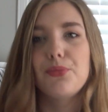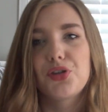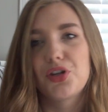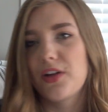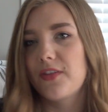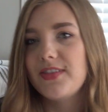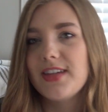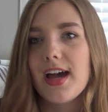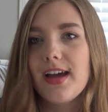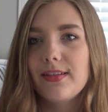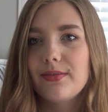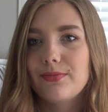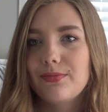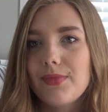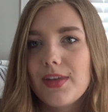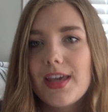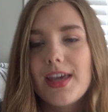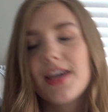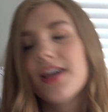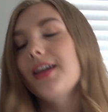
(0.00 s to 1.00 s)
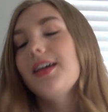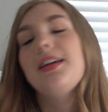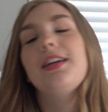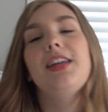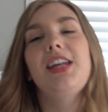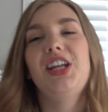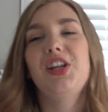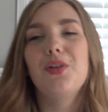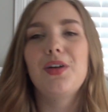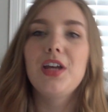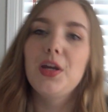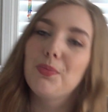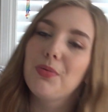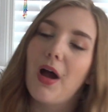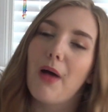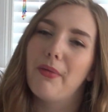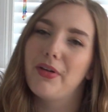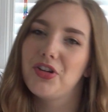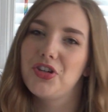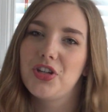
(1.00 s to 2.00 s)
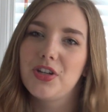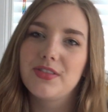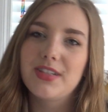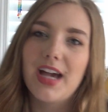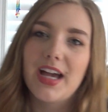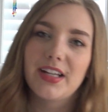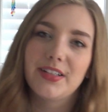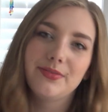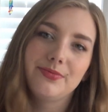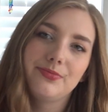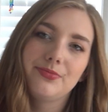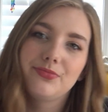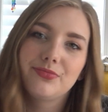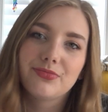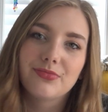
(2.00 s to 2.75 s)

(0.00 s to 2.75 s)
should have done? You know what he probably should have done?